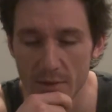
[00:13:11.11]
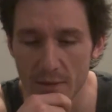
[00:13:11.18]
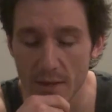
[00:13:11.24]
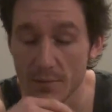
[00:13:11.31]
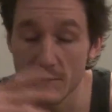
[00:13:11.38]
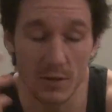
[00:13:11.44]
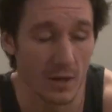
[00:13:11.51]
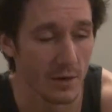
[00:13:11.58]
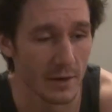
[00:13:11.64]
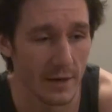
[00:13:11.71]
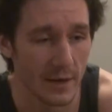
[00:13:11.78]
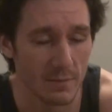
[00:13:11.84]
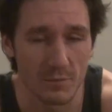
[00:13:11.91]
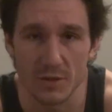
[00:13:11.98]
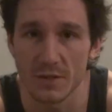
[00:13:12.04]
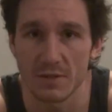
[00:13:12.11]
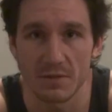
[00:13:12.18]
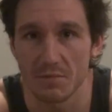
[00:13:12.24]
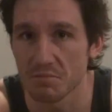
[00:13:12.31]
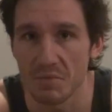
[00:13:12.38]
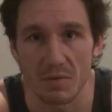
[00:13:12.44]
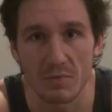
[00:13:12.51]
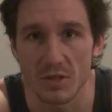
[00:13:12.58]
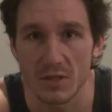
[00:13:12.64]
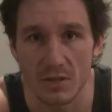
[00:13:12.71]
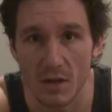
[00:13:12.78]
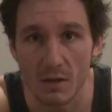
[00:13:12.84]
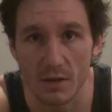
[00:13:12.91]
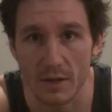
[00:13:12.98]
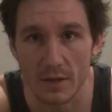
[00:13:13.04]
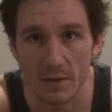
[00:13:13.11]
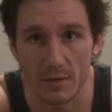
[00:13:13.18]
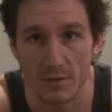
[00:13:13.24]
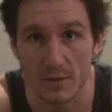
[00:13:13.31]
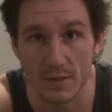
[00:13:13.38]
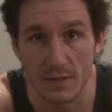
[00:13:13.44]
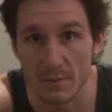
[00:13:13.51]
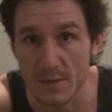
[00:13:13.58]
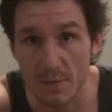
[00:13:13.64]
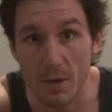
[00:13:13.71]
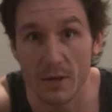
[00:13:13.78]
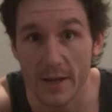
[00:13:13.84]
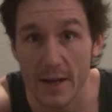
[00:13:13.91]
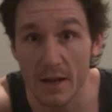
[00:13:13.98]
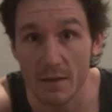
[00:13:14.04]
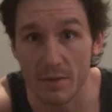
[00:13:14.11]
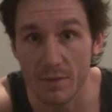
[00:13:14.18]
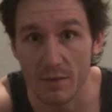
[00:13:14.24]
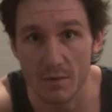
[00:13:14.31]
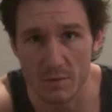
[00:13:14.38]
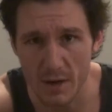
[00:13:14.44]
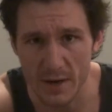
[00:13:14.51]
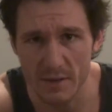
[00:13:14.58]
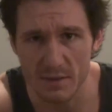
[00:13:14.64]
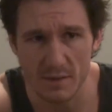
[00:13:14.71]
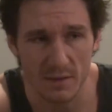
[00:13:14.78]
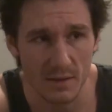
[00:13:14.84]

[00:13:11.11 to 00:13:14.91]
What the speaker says: I'm sorry, I'm just talking, you know, it's about health, right?